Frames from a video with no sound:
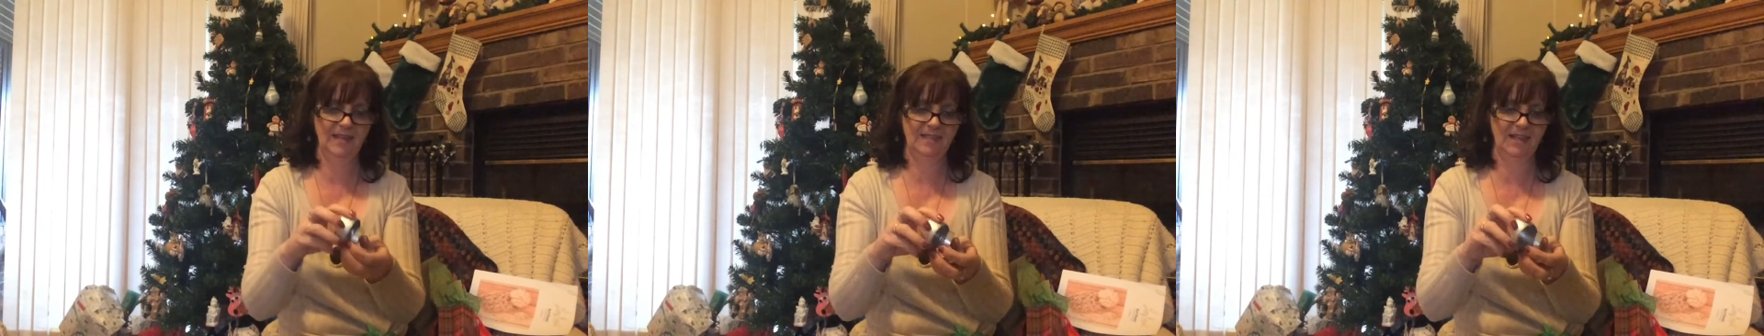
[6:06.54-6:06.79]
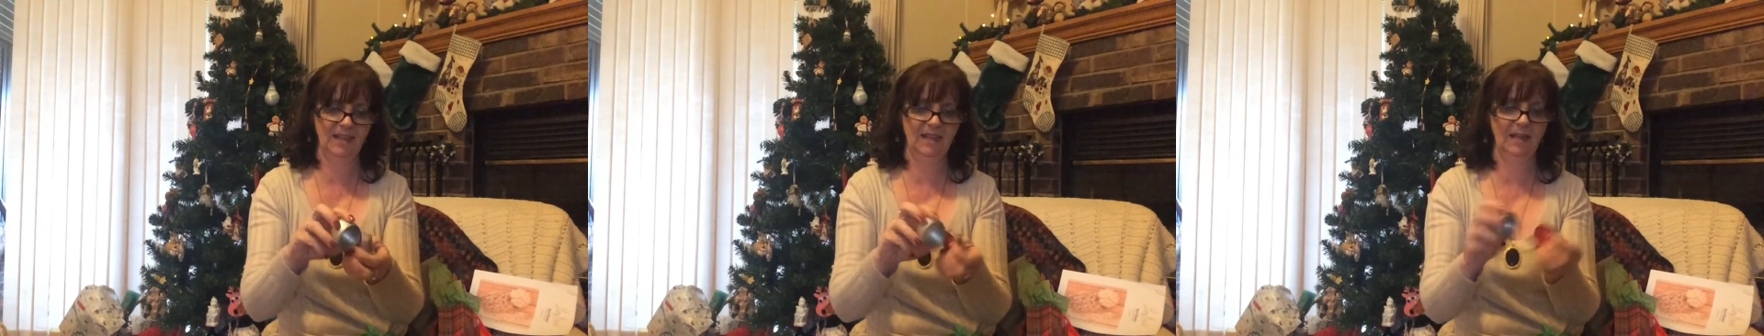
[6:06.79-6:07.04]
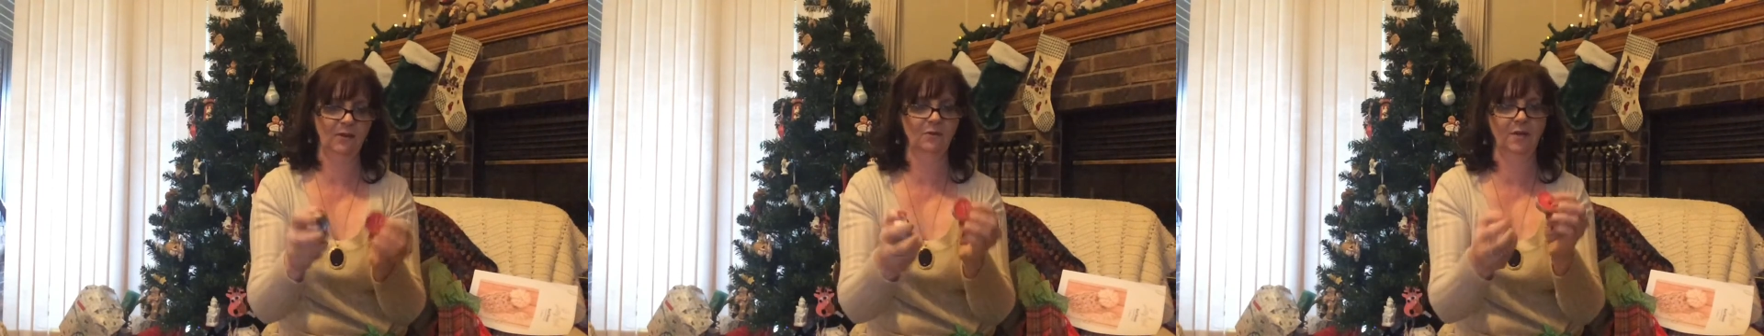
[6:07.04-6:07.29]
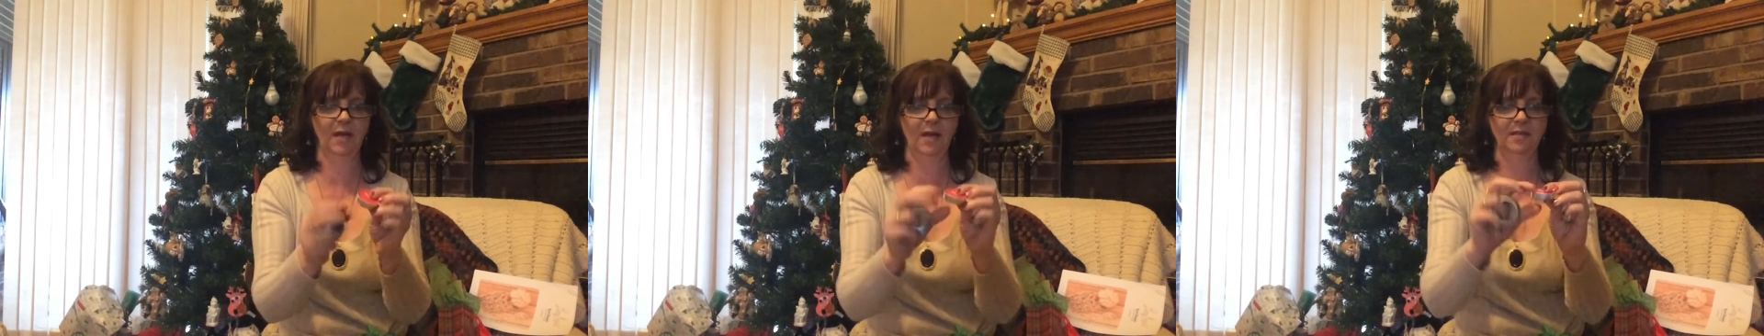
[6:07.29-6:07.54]
it's a little
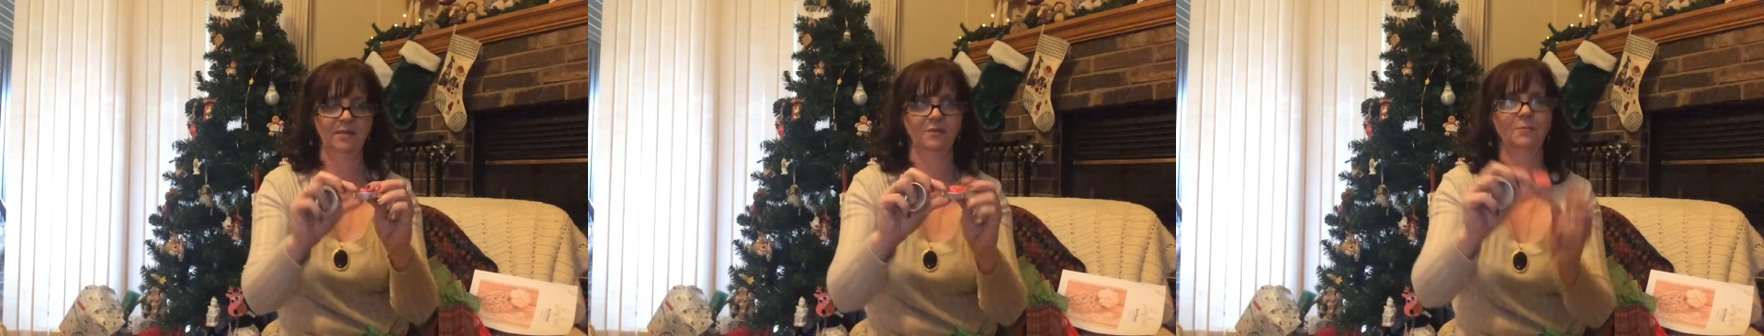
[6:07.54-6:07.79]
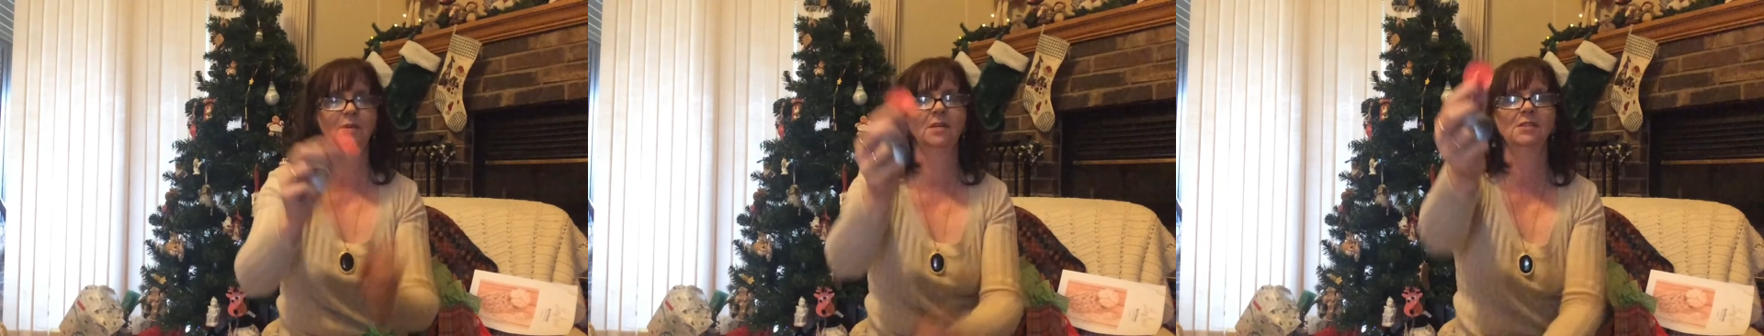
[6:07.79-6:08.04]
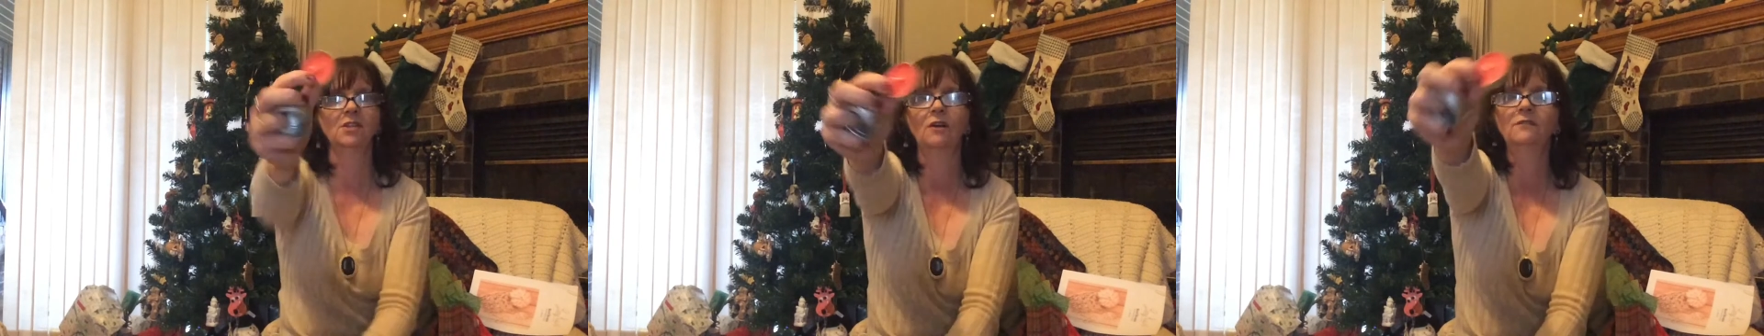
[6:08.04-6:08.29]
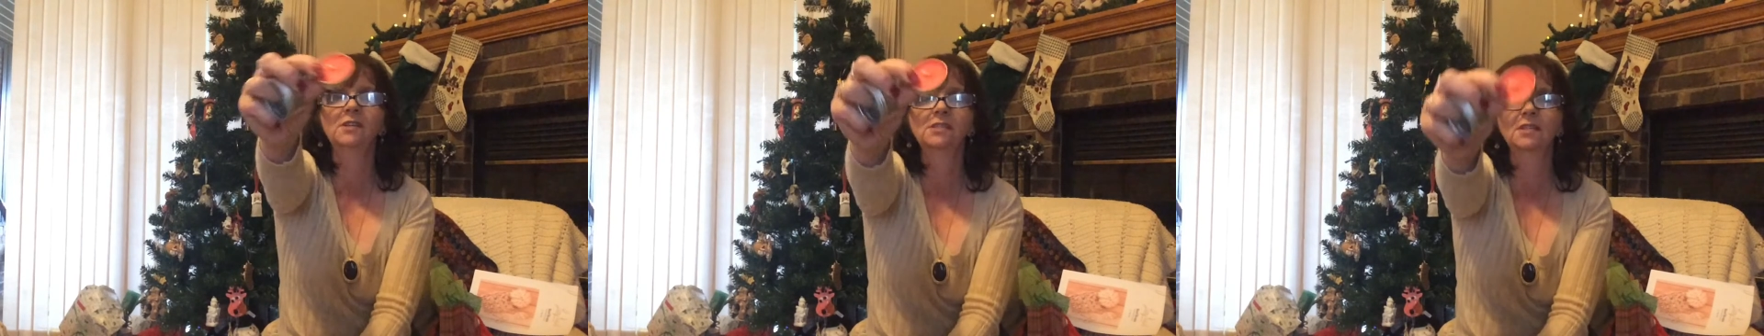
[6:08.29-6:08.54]
candle because
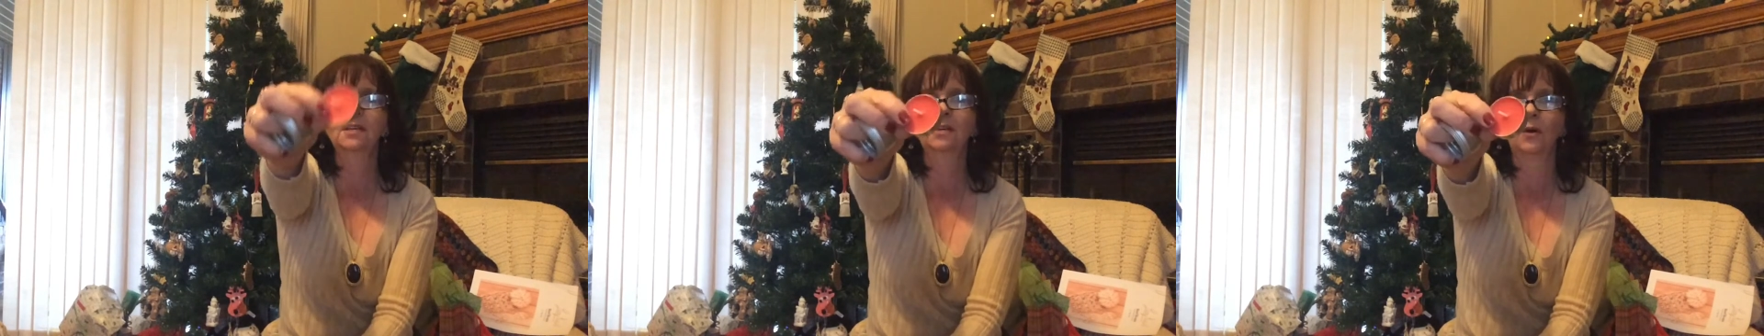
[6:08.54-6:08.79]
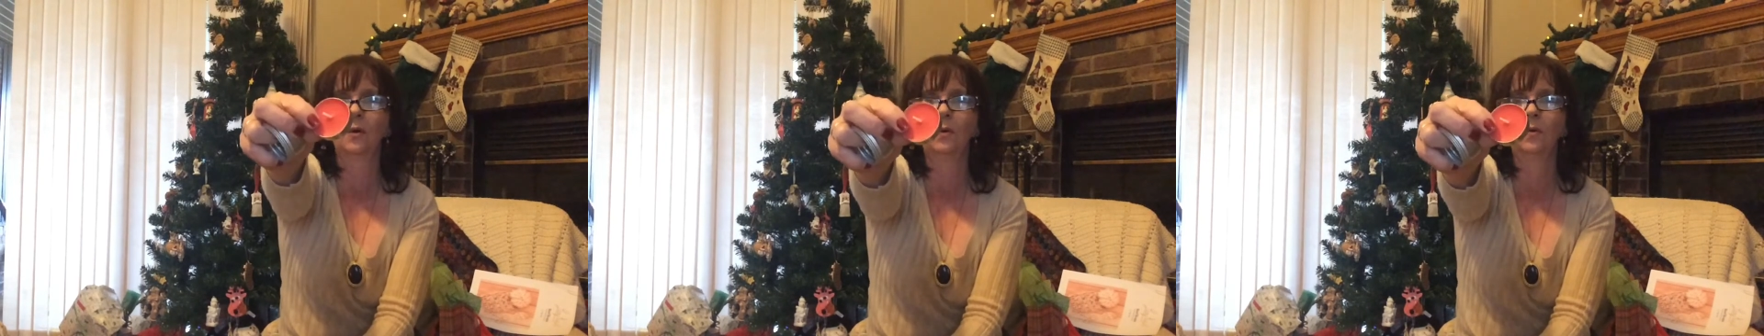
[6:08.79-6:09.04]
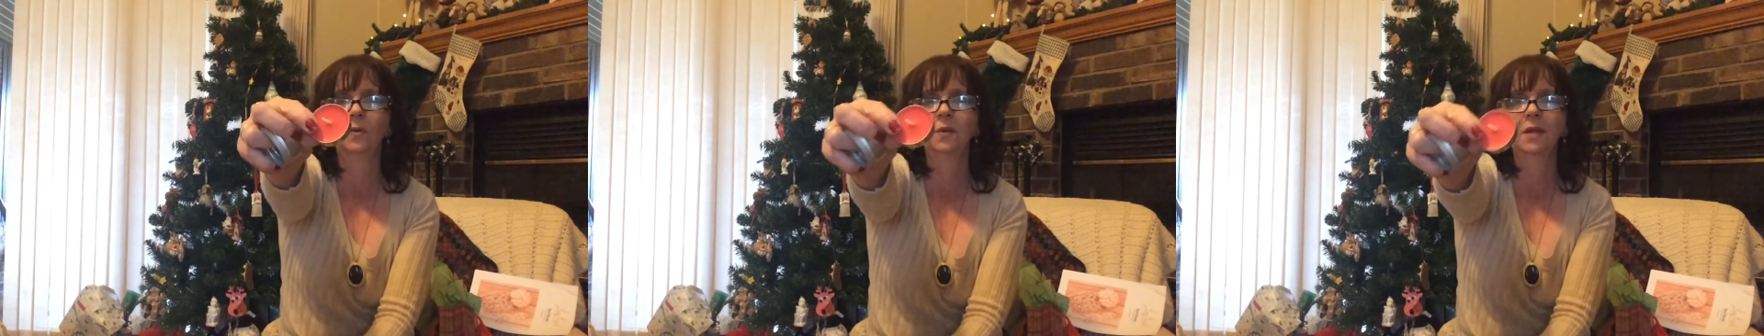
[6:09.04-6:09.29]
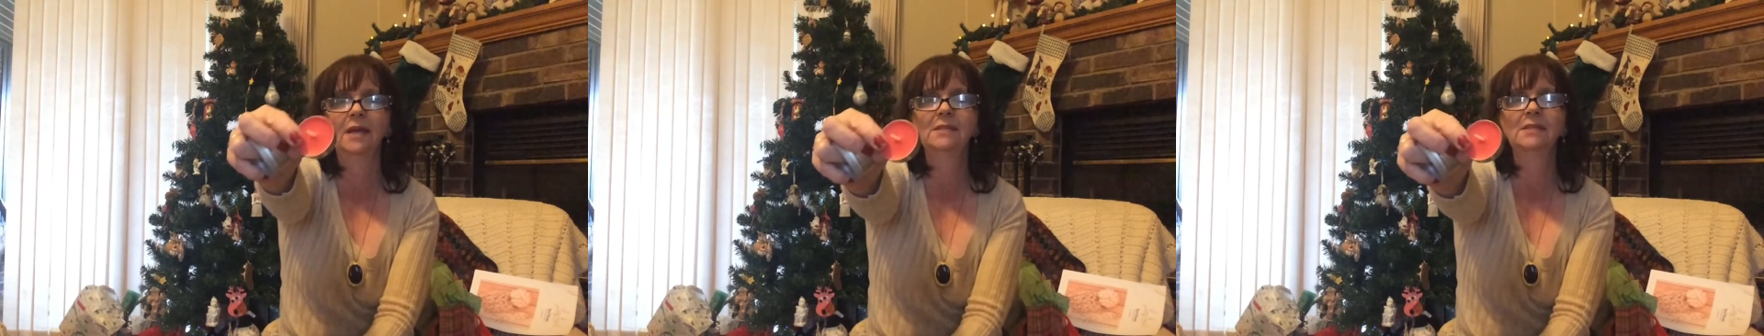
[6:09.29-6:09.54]
obviously coal
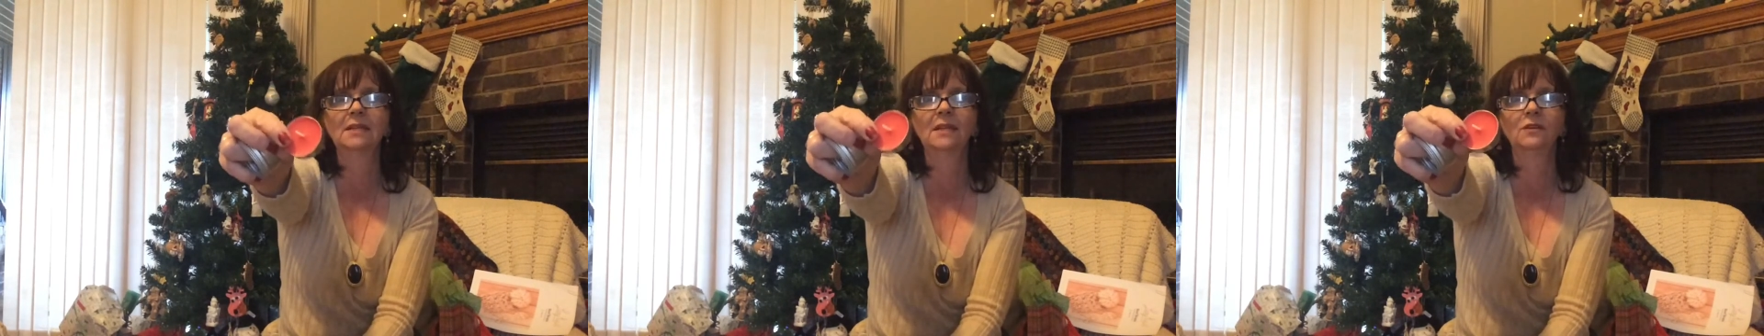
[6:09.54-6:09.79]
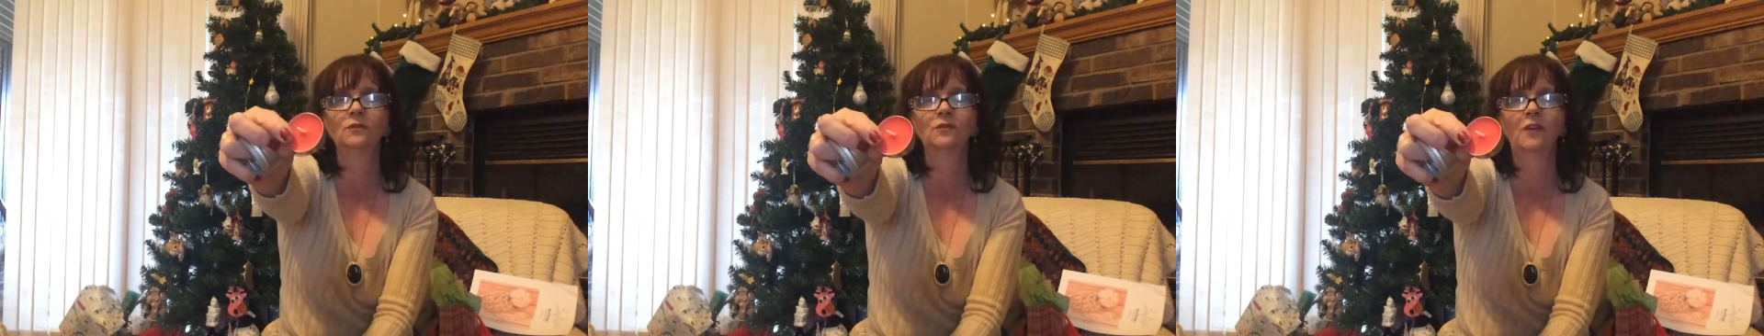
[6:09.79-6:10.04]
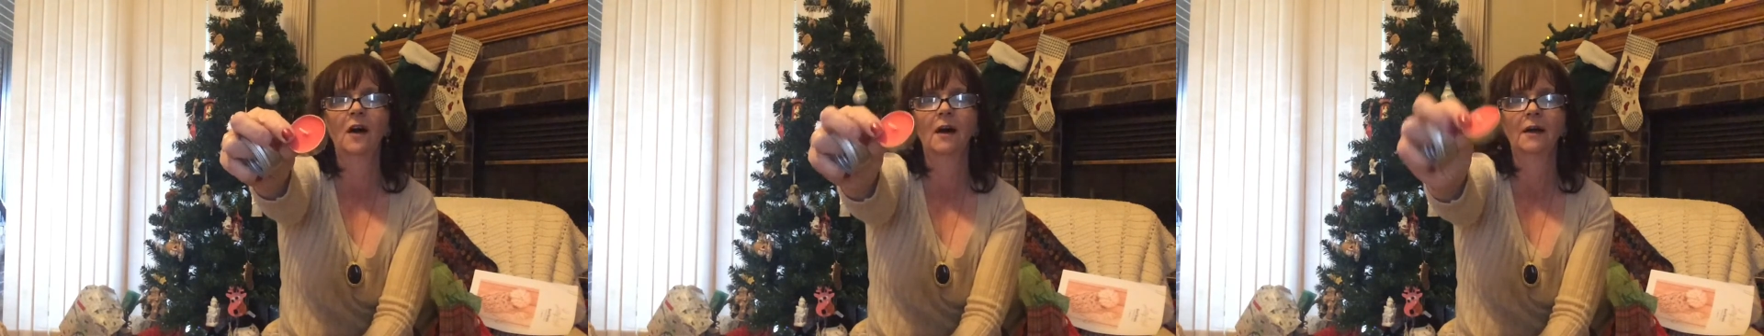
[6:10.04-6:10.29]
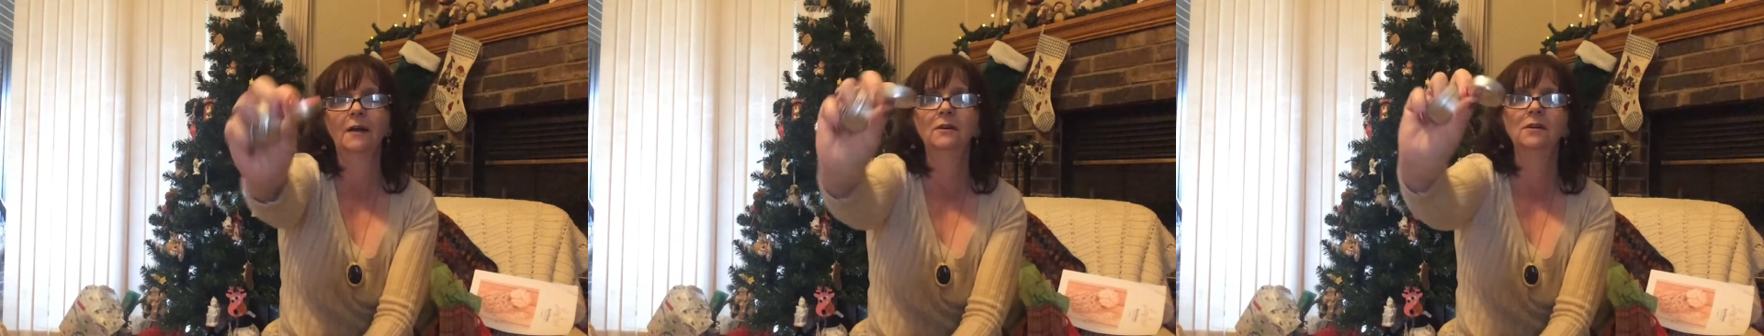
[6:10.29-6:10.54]
lights a little
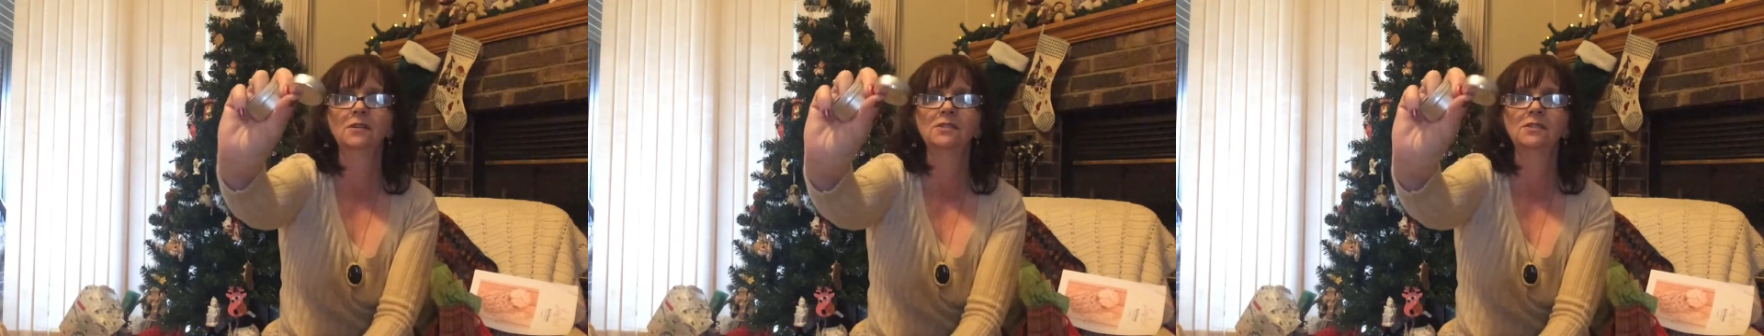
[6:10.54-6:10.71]
fire,